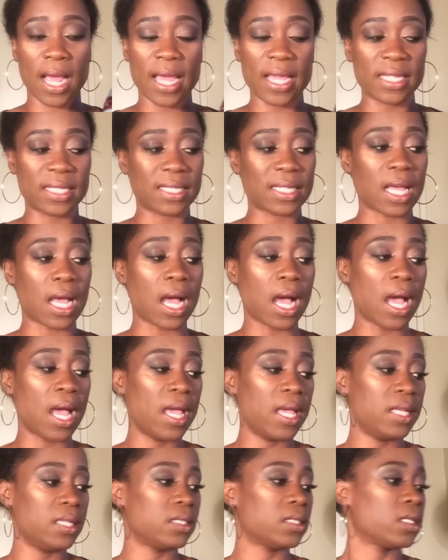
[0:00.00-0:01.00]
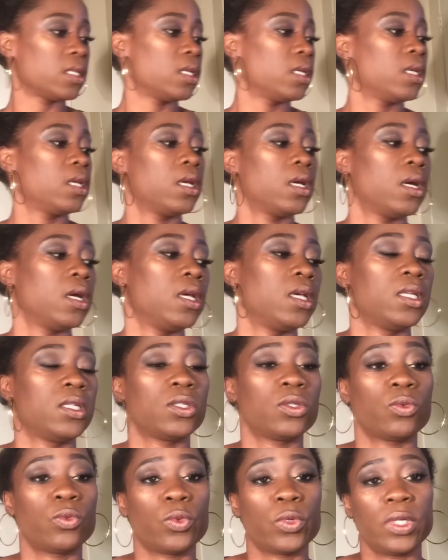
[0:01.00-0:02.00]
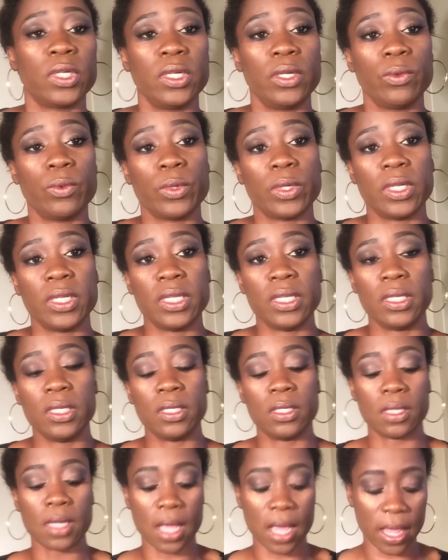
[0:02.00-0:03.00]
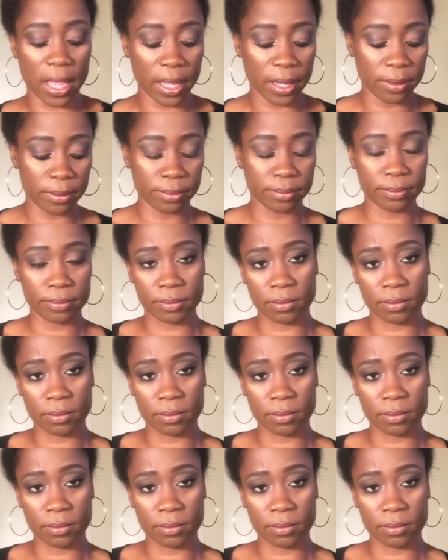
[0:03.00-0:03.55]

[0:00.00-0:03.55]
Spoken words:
ice. Ice is really, really like,